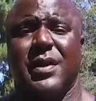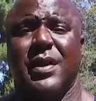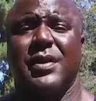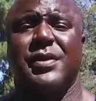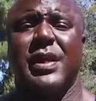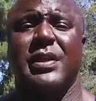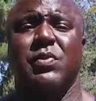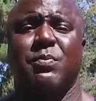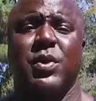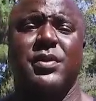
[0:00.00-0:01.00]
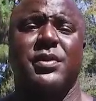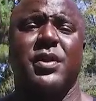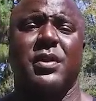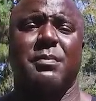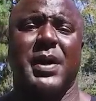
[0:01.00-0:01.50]
he sees what prison's
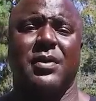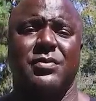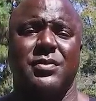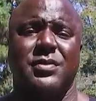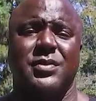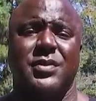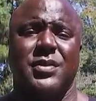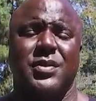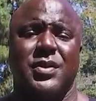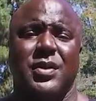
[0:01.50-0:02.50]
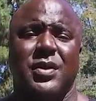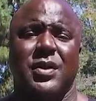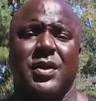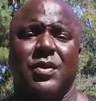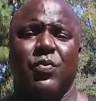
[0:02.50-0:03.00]
all about.
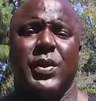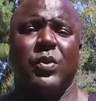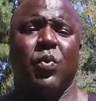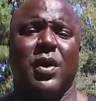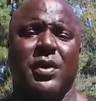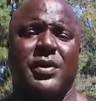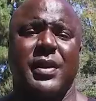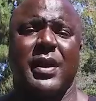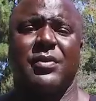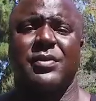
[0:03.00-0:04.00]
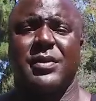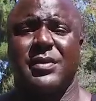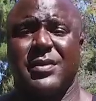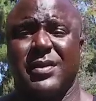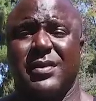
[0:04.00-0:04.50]
When he walks out,
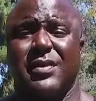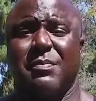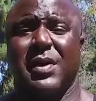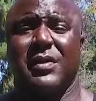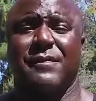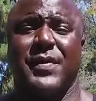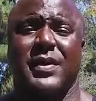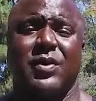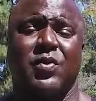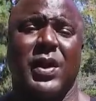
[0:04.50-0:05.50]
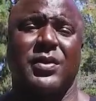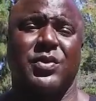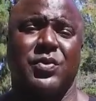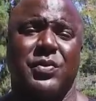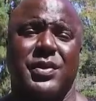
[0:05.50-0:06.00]
the motherfucking Grey
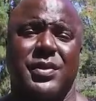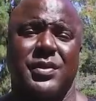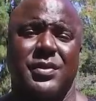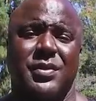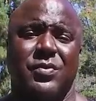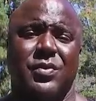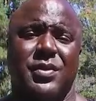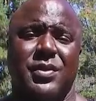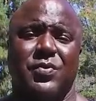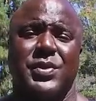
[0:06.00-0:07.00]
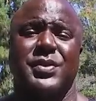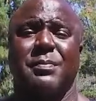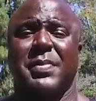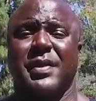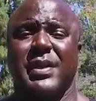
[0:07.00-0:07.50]
Goose, which is
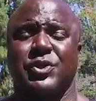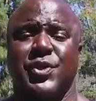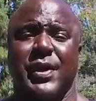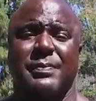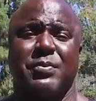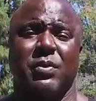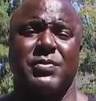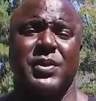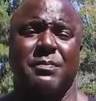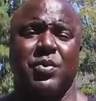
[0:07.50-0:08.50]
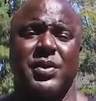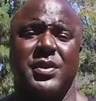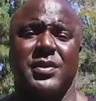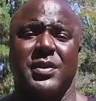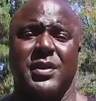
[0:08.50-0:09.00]
a bus that transports him to the
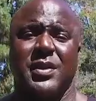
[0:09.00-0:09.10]
prison,